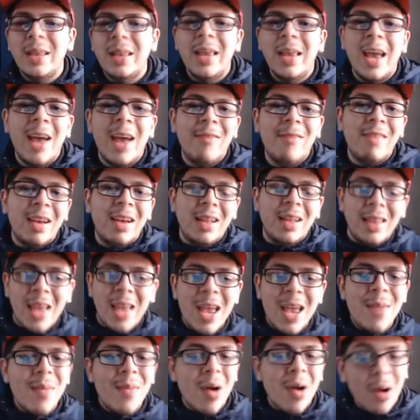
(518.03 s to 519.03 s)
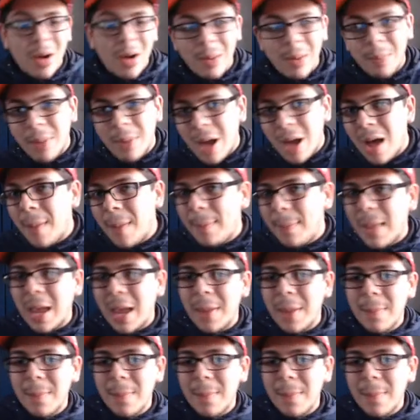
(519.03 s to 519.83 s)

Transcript: They have like Neymar, Mbappe,